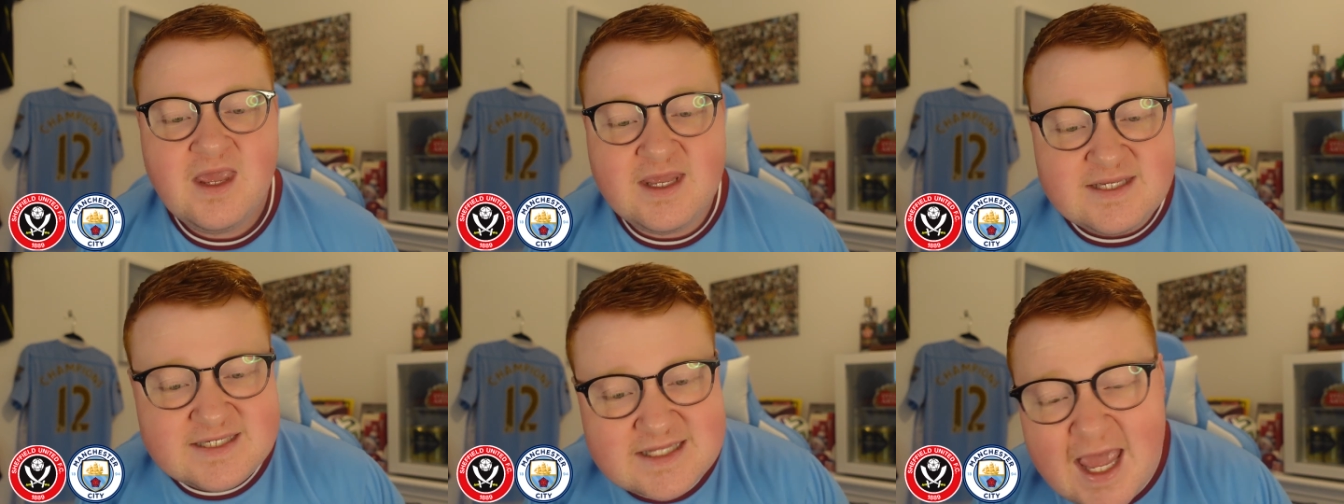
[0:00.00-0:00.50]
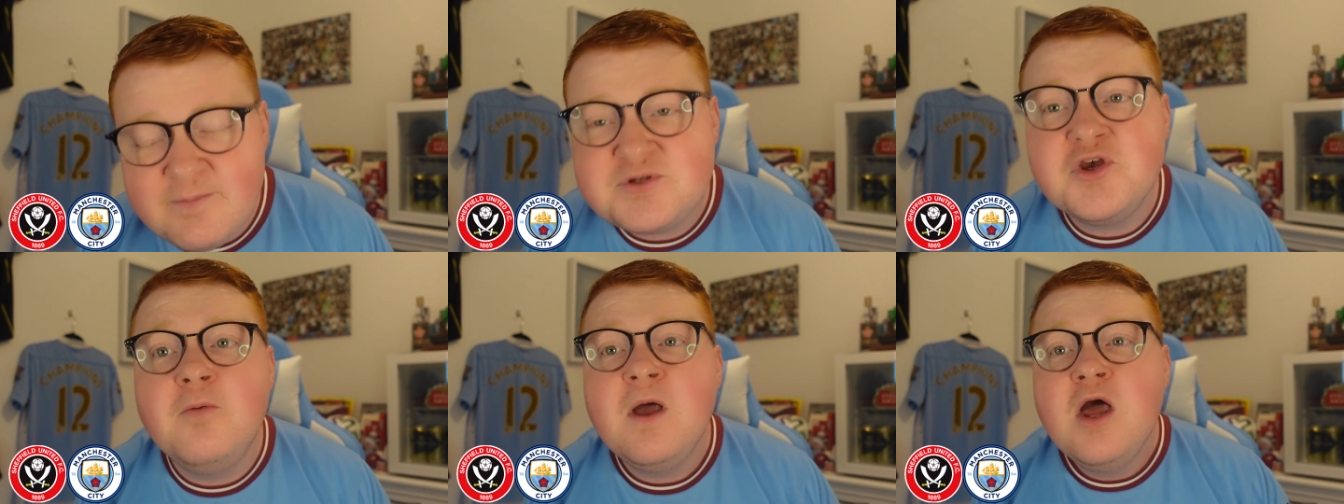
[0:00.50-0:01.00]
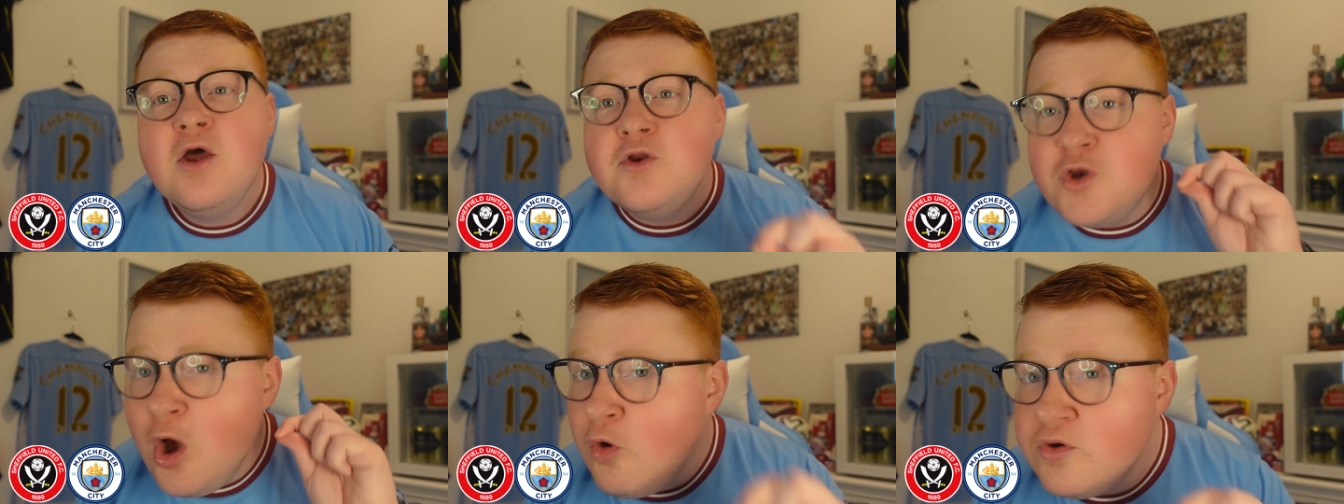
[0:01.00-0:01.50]
He steps up,
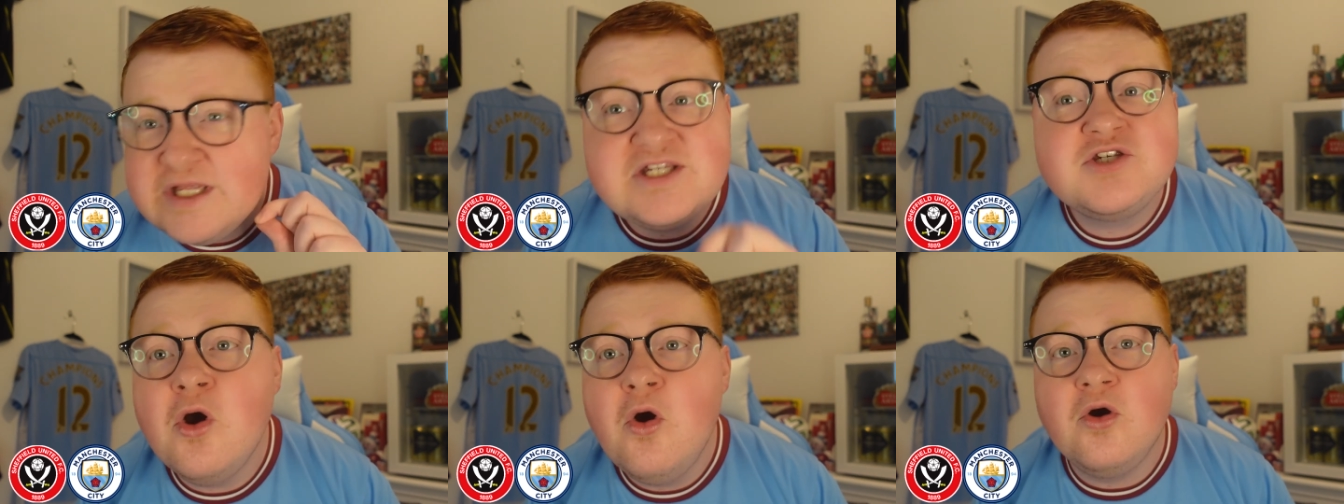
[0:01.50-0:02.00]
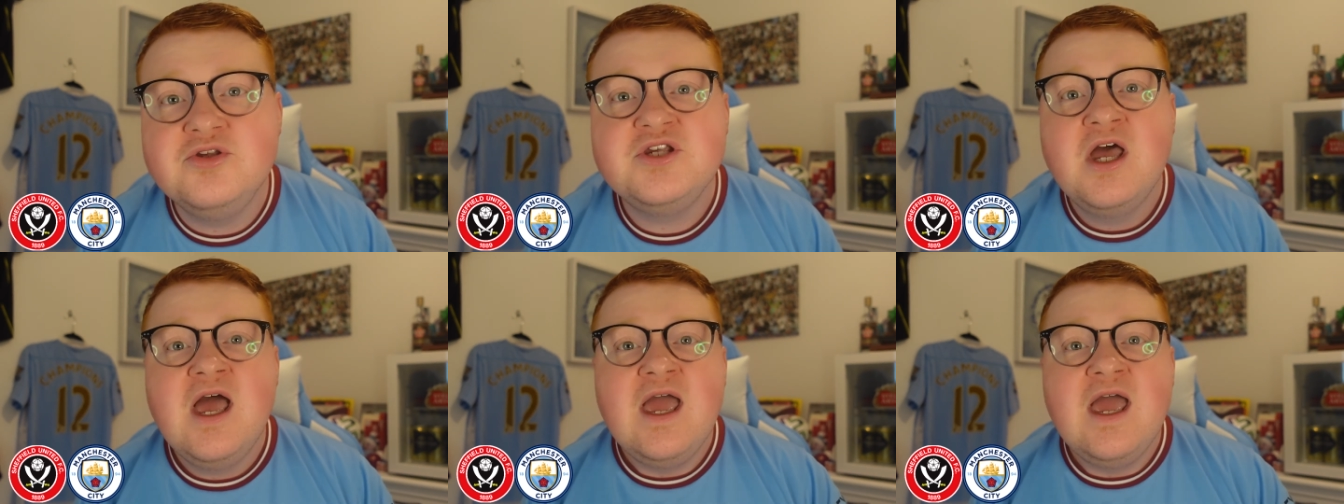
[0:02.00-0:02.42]
not only scores,